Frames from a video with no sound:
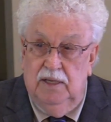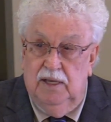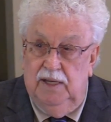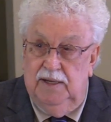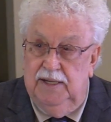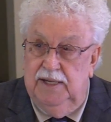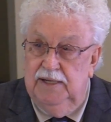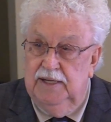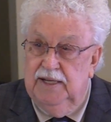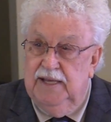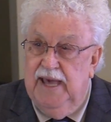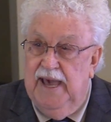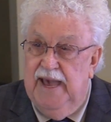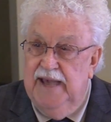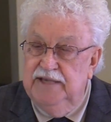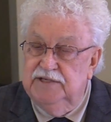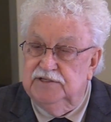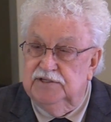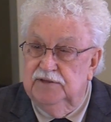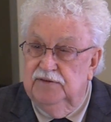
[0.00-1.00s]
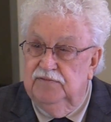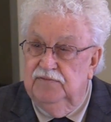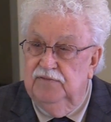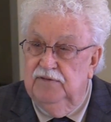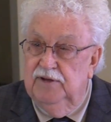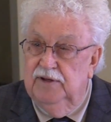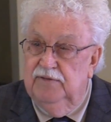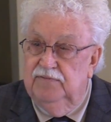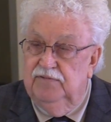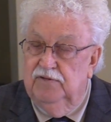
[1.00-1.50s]
And in the case of,
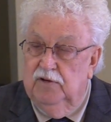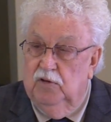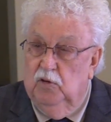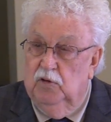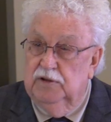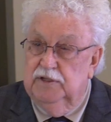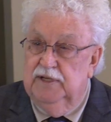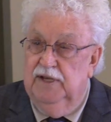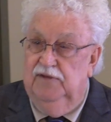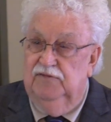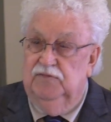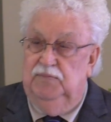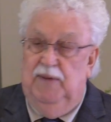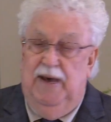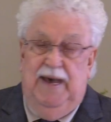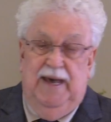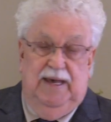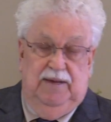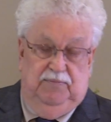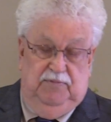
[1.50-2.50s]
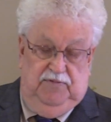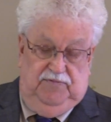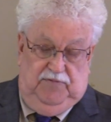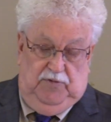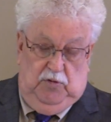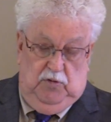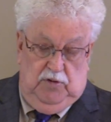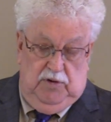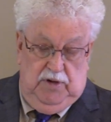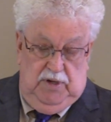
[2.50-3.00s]
if the Lord comes back
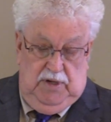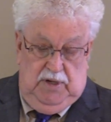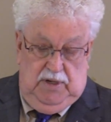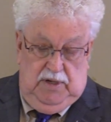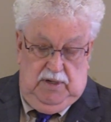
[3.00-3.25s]
before